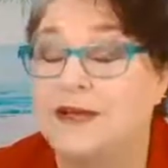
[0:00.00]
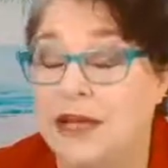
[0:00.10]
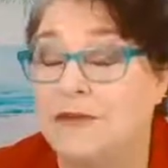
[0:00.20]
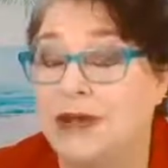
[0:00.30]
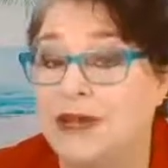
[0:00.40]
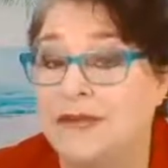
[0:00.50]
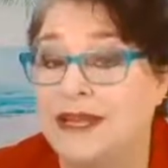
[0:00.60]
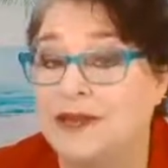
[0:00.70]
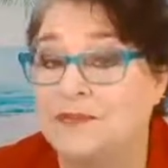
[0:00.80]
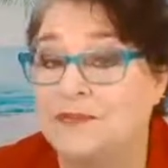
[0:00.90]
it right in a
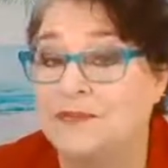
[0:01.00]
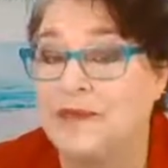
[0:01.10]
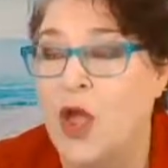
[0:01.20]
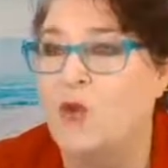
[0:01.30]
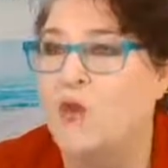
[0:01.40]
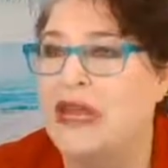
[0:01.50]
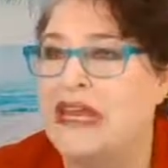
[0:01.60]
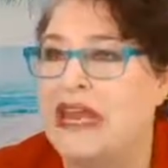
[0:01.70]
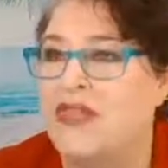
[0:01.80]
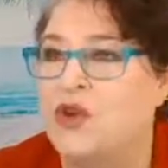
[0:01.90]
minute. Red
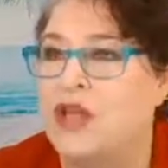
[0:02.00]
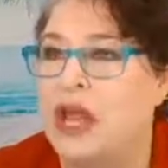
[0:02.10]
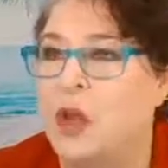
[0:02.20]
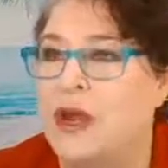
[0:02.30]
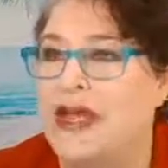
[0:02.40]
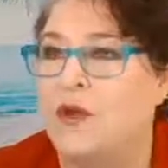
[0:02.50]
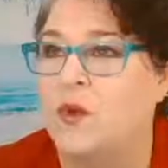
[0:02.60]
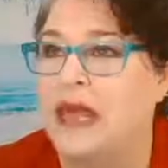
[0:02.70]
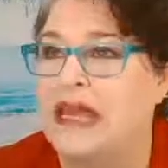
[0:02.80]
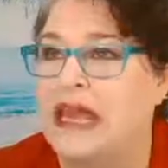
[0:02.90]
leather, yellow leather,
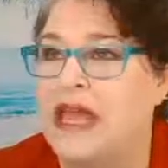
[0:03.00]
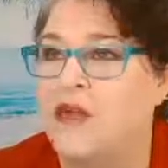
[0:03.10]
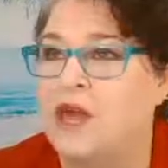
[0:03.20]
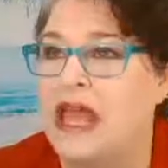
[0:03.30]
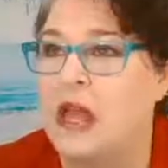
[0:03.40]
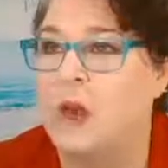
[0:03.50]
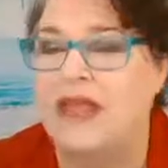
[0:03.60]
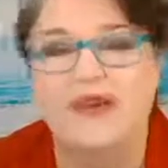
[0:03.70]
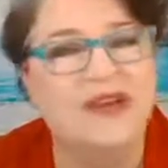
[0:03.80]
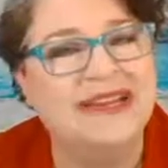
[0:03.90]
red leather, yellow
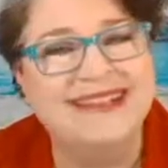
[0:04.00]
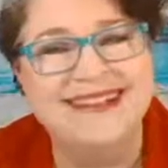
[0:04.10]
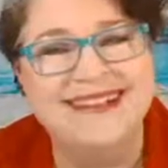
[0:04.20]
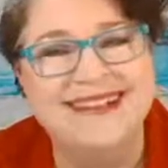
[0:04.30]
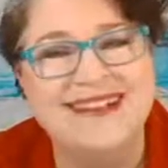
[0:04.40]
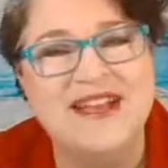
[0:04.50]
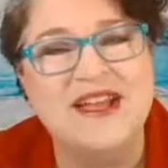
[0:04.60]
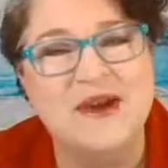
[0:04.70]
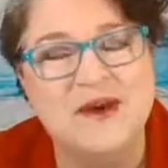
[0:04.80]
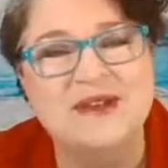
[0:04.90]
leather.
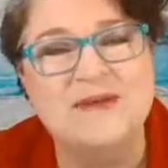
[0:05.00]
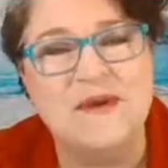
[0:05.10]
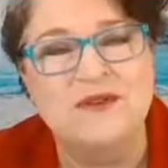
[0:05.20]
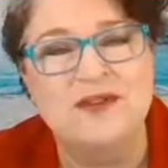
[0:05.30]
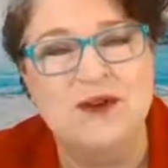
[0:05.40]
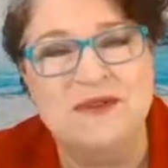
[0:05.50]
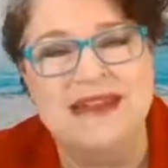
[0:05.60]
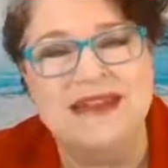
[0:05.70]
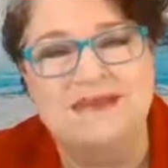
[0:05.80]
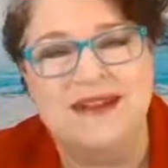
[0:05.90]
Go on to
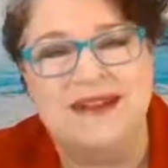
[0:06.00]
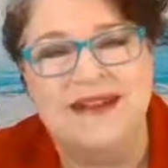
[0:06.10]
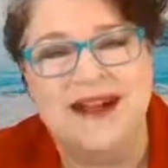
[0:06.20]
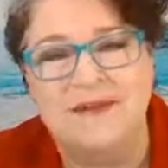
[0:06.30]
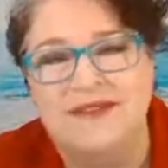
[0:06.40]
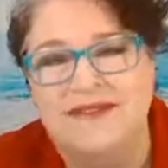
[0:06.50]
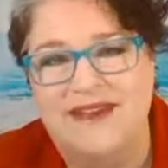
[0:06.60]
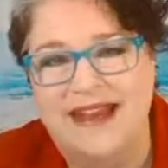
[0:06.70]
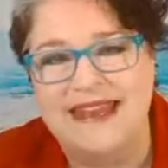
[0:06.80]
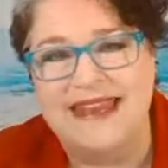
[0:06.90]
mojomedium.com and
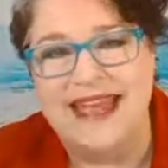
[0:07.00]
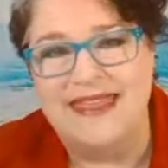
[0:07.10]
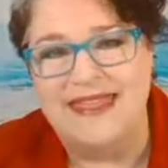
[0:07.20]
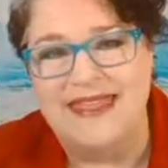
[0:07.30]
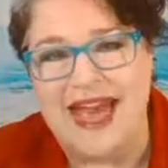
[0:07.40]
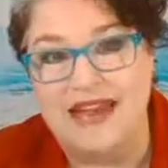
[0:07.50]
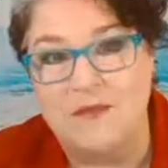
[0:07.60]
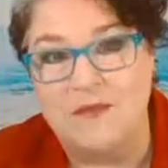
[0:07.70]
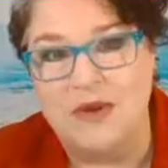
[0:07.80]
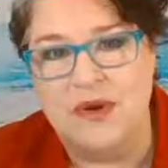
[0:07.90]
find that
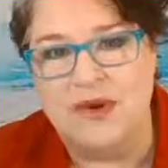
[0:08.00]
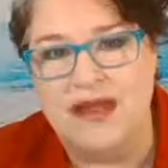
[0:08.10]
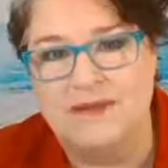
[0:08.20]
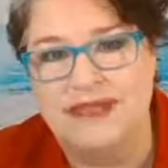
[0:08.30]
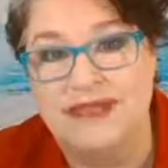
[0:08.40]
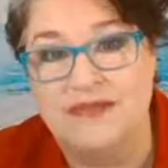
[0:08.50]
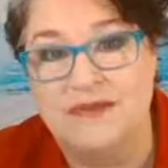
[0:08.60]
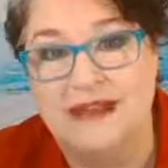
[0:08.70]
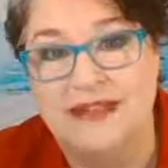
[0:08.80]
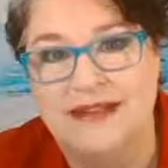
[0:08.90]
program. It's
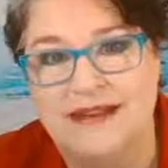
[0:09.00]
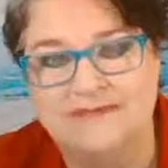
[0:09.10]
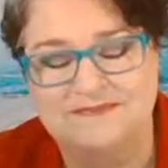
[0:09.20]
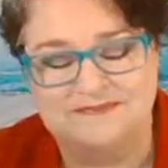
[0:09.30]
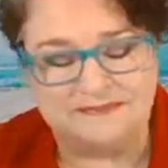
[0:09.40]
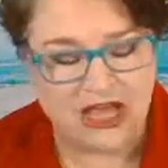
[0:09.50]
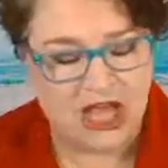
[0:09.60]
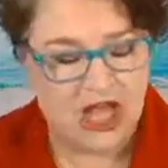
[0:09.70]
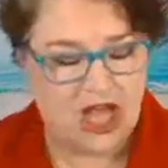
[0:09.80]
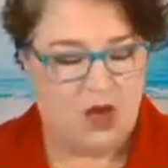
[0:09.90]
right there.
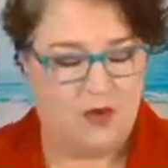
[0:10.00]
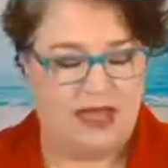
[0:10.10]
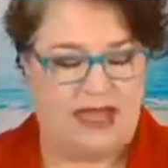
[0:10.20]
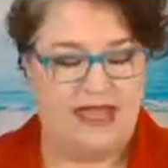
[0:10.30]
Okay,